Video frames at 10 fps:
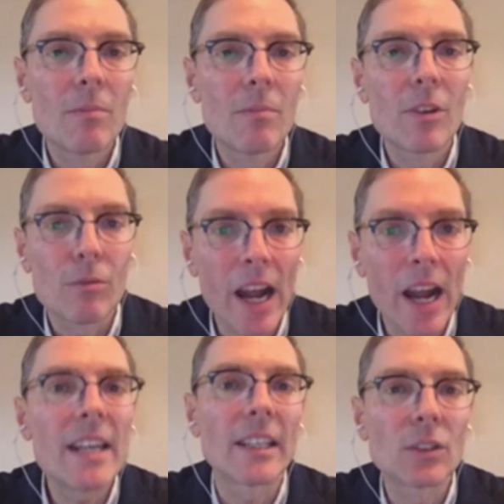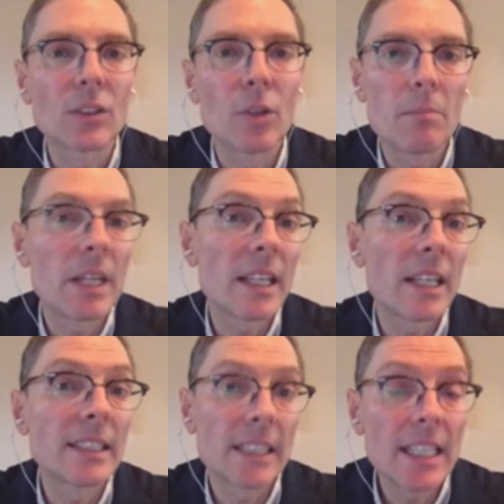writings would be
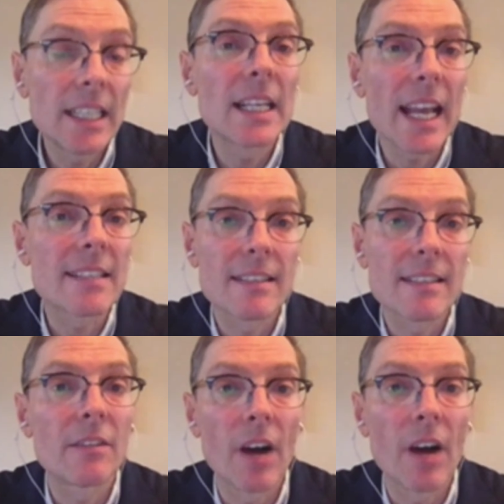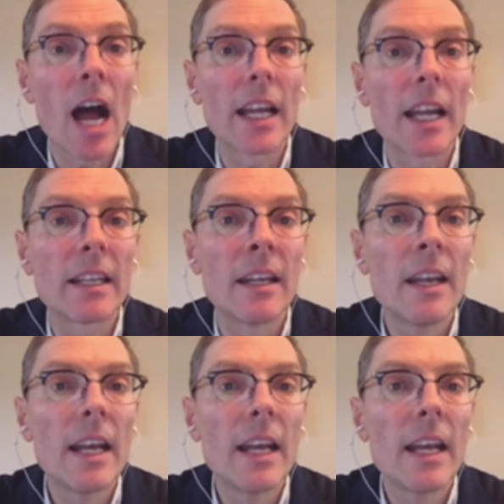seen as divine,